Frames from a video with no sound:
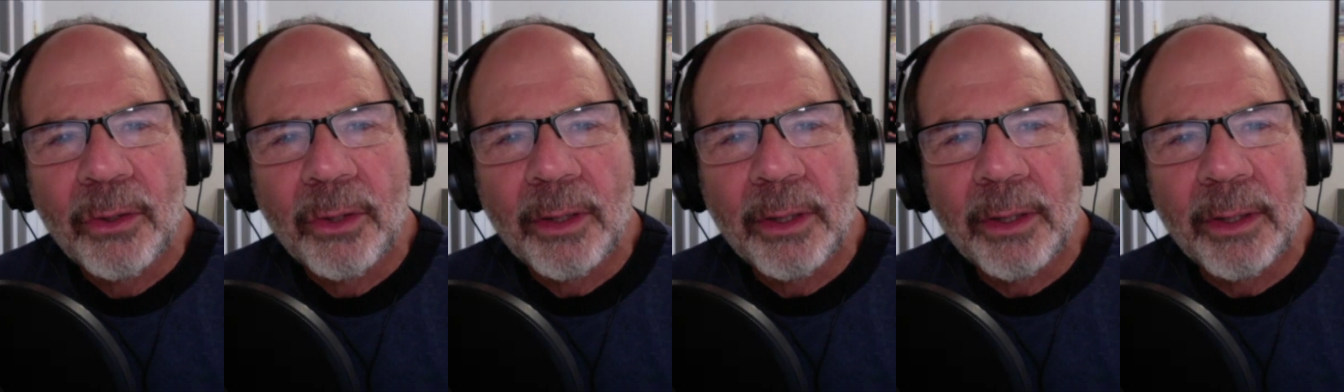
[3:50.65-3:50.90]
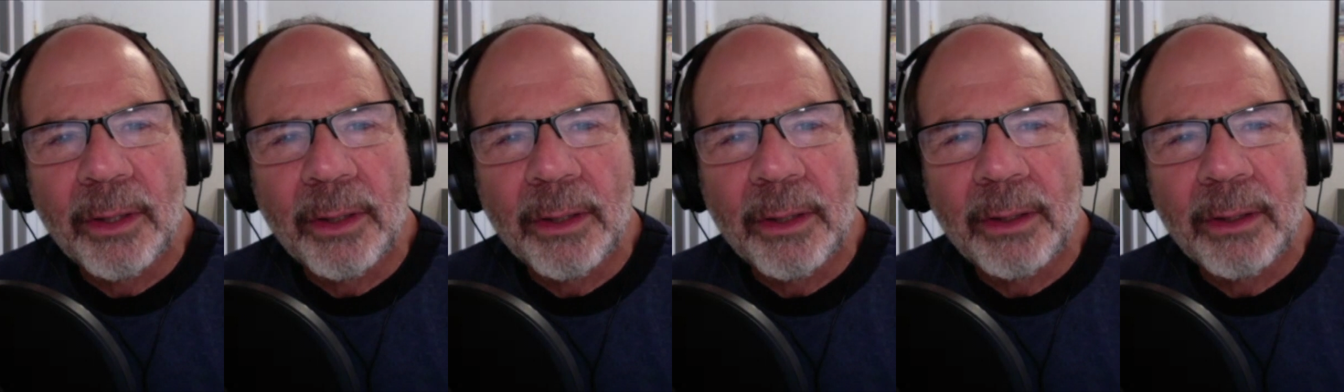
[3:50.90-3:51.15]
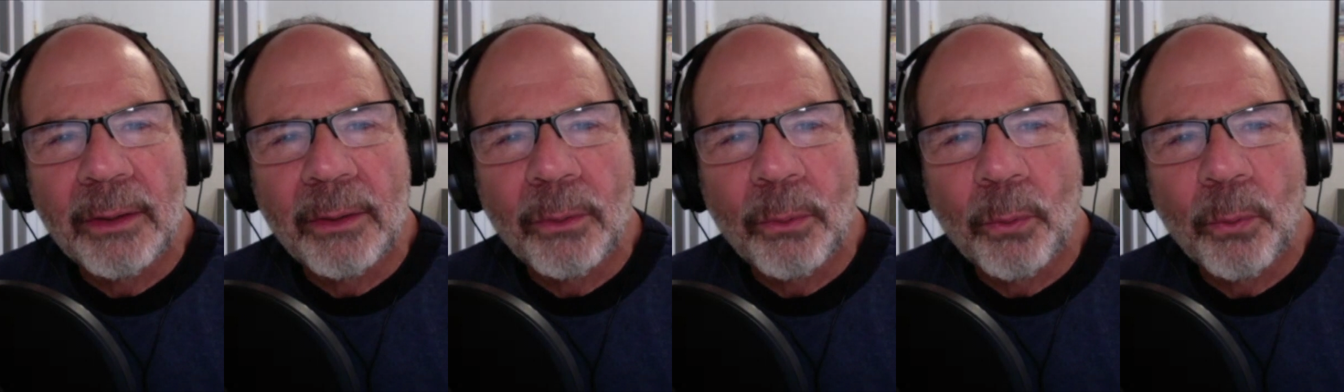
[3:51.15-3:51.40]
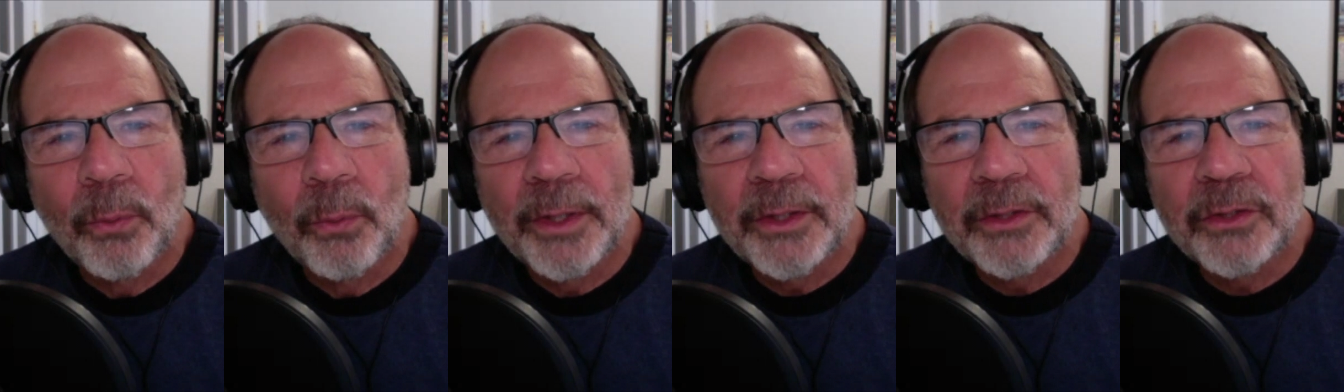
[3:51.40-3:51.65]

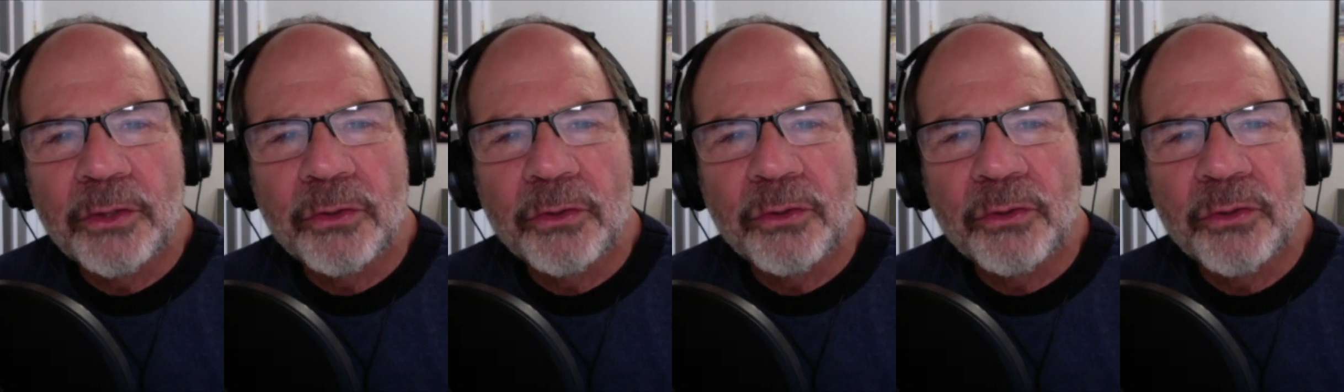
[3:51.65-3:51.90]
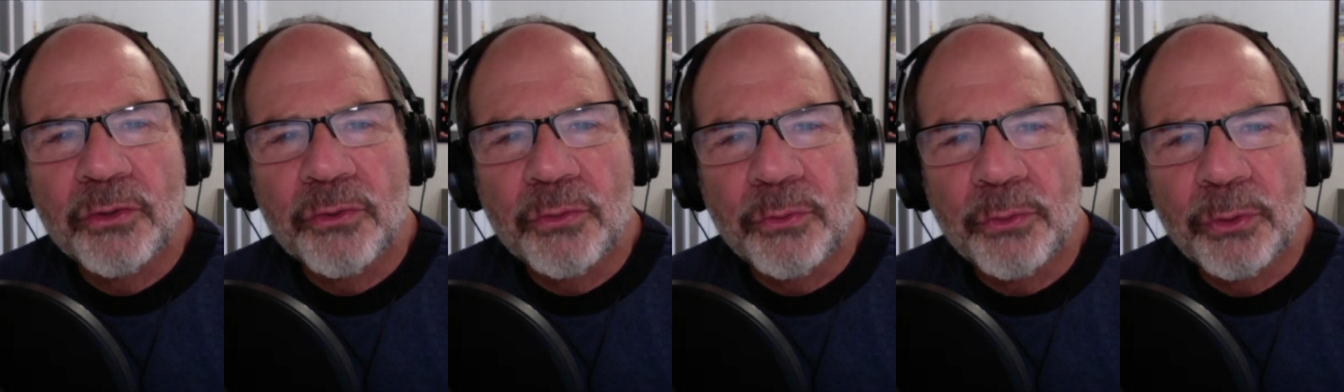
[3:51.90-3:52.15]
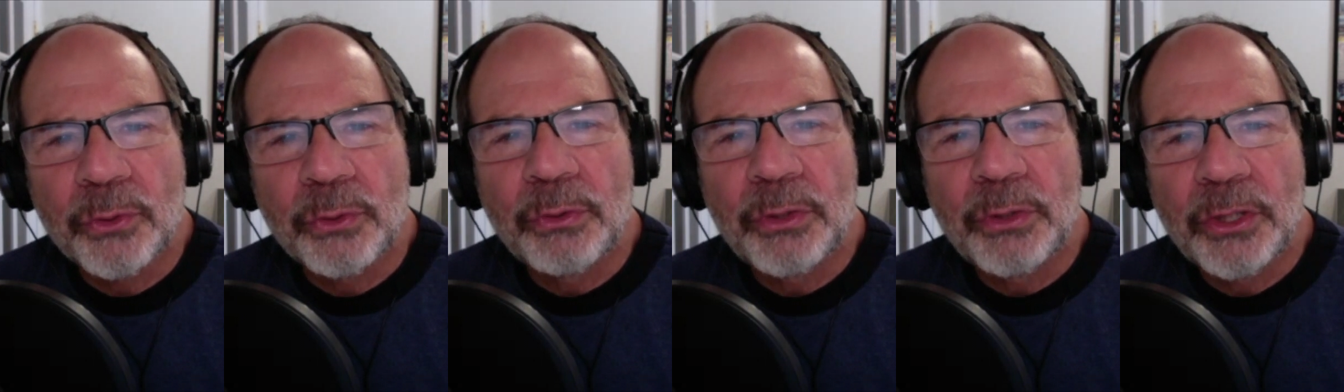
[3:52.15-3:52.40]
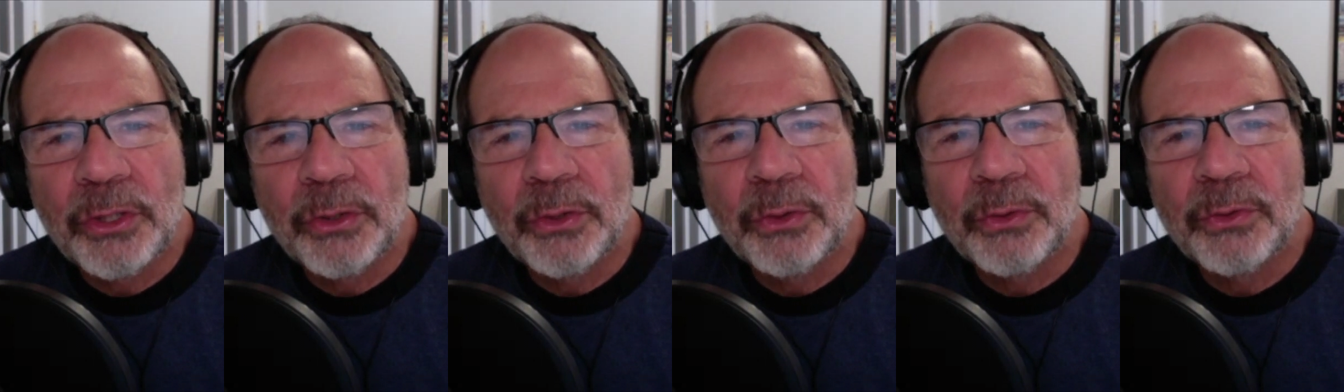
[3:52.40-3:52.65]
What drew
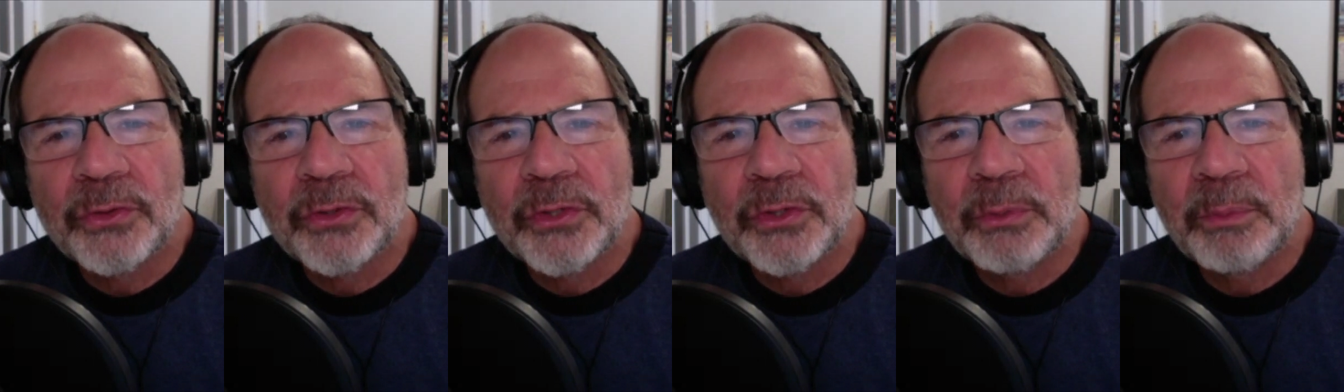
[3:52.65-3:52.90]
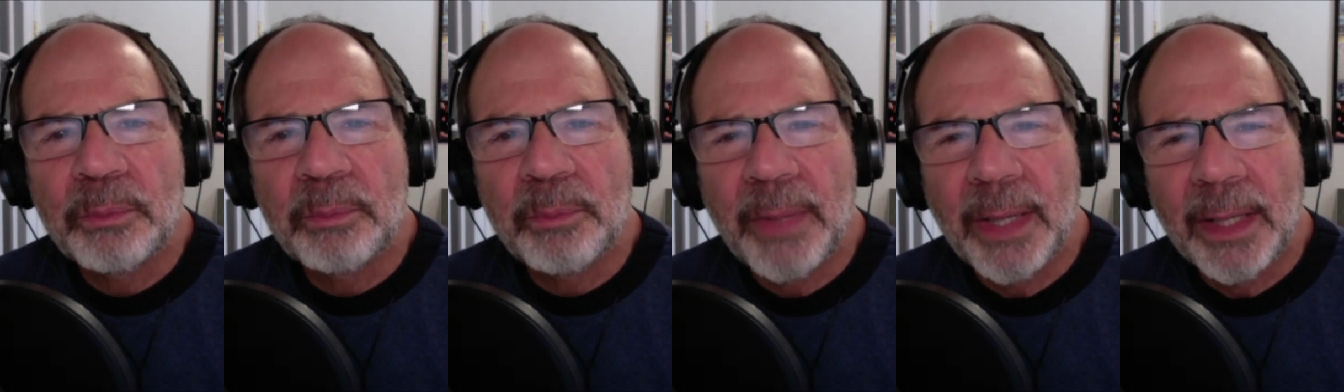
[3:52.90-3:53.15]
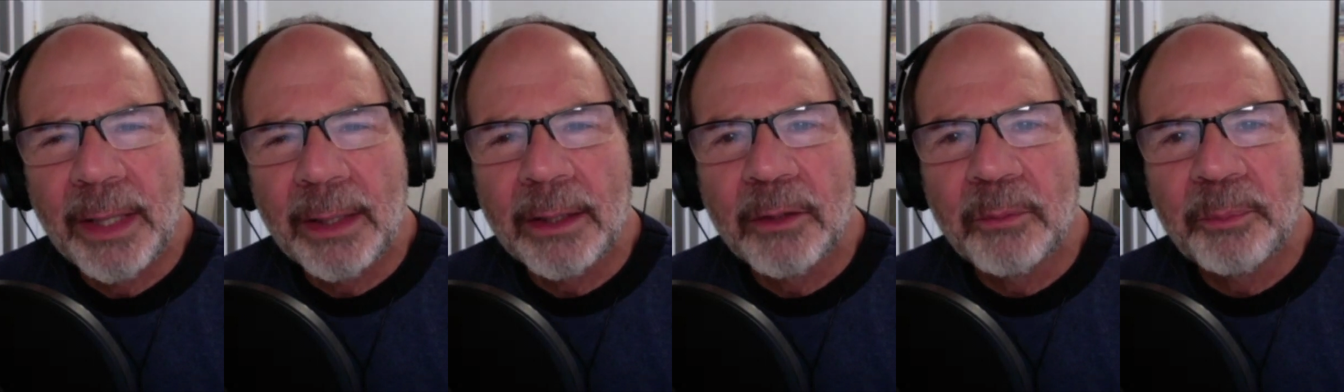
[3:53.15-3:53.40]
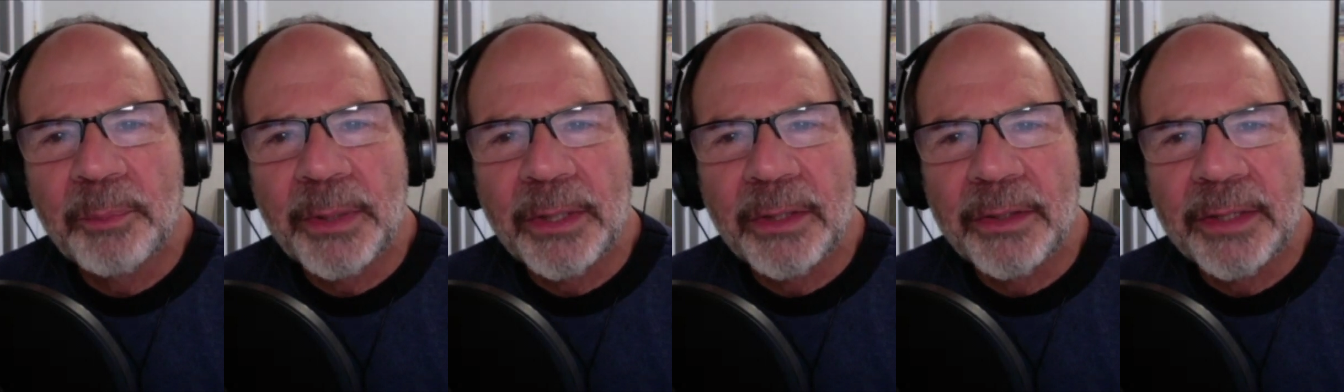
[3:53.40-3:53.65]
you to model
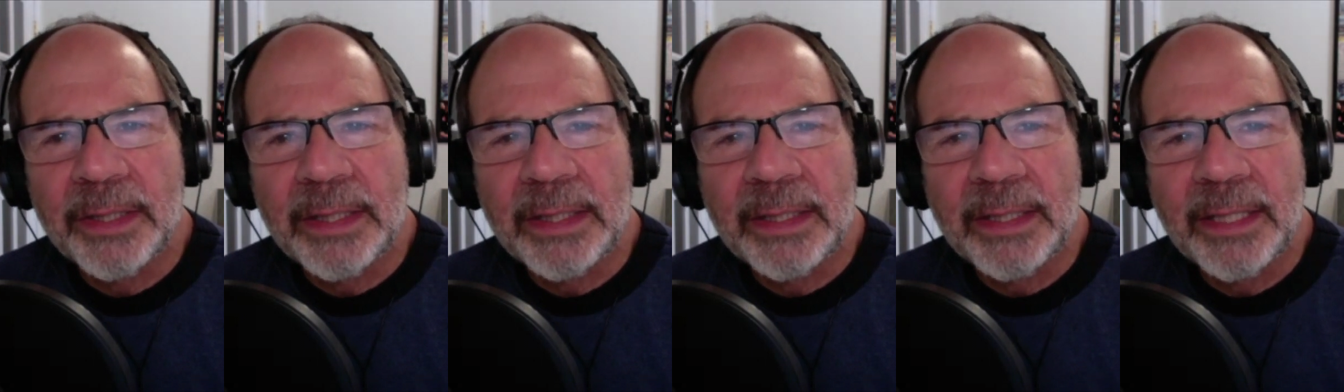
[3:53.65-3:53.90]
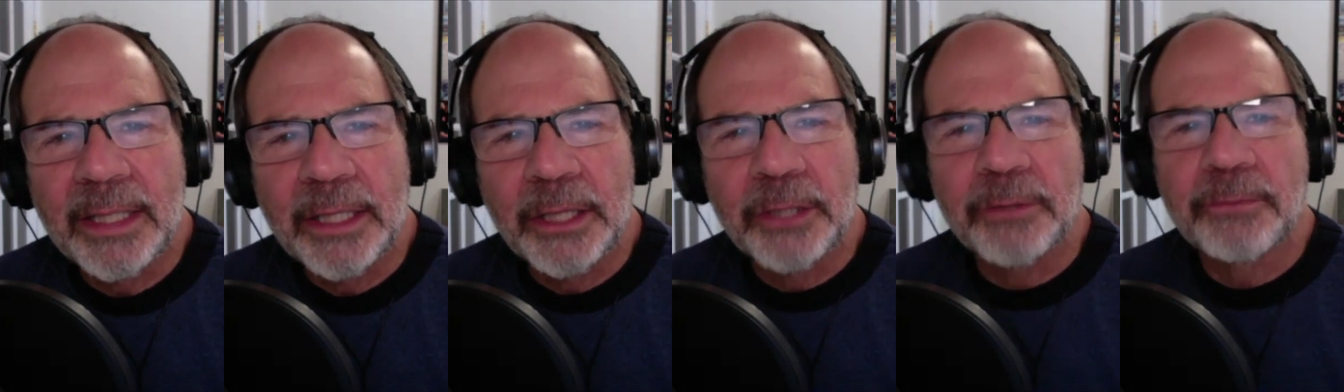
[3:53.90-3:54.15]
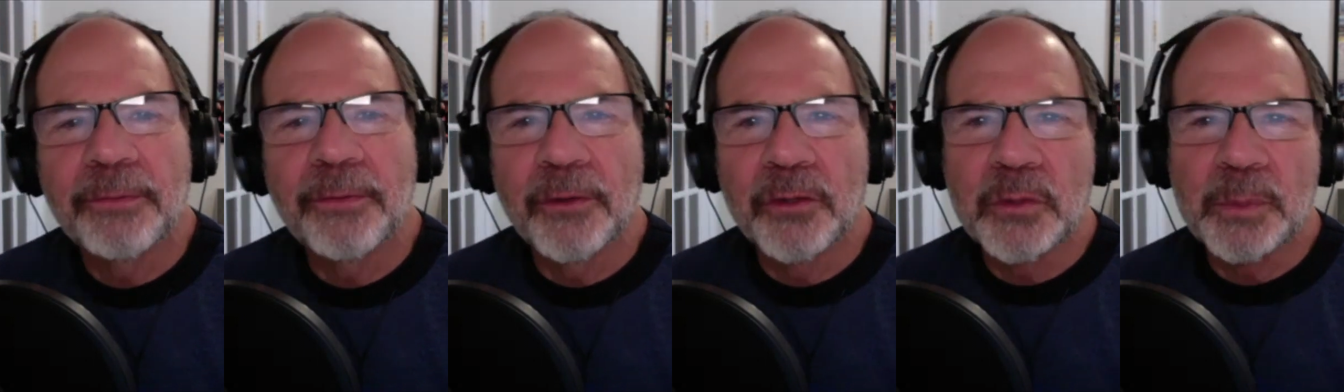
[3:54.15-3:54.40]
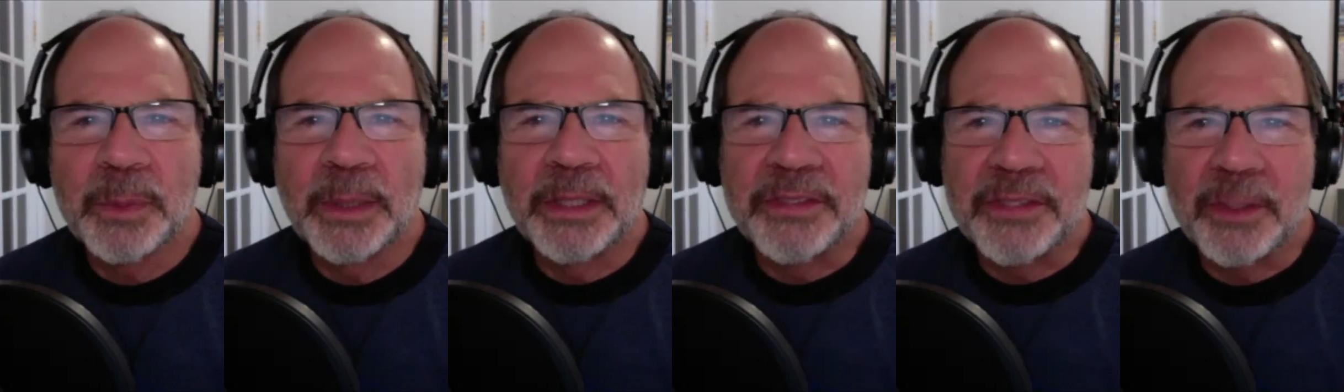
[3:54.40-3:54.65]
building in the
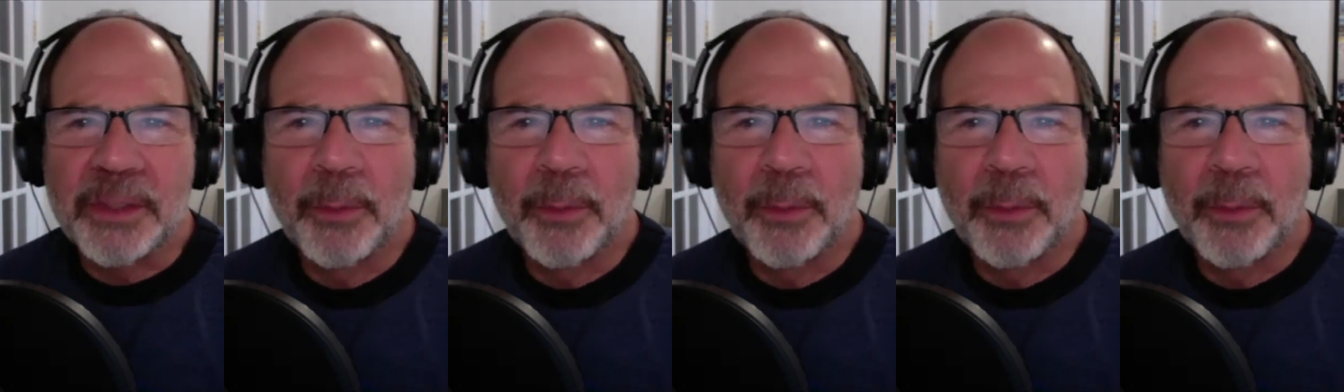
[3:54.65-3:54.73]
first place?